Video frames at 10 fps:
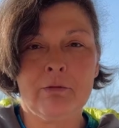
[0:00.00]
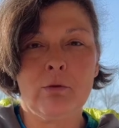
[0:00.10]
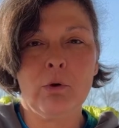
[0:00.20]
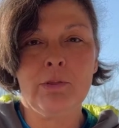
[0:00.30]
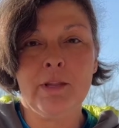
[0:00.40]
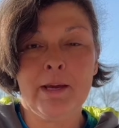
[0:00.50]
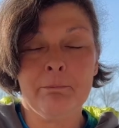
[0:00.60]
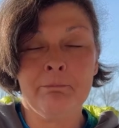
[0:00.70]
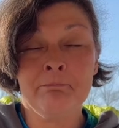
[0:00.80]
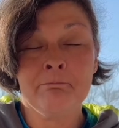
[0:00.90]
on
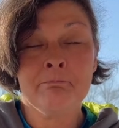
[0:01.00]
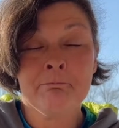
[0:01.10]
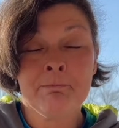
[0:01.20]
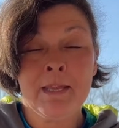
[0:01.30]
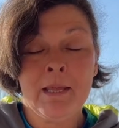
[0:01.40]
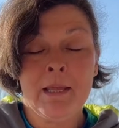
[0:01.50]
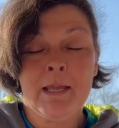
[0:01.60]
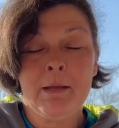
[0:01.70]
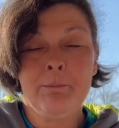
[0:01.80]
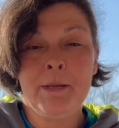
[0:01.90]
them.
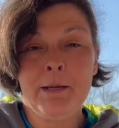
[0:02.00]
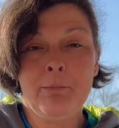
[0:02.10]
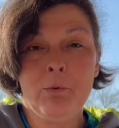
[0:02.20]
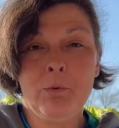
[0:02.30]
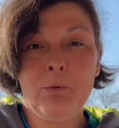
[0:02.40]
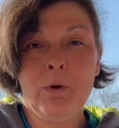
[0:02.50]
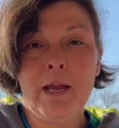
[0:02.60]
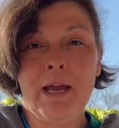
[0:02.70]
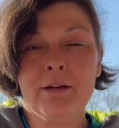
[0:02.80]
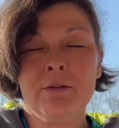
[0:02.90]
People
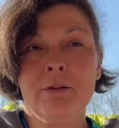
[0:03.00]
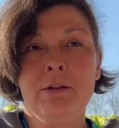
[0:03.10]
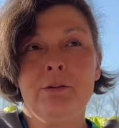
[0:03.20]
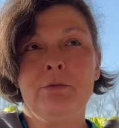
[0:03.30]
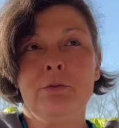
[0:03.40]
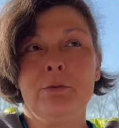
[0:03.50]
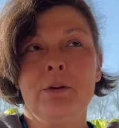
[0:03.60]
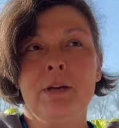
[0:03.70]
actually took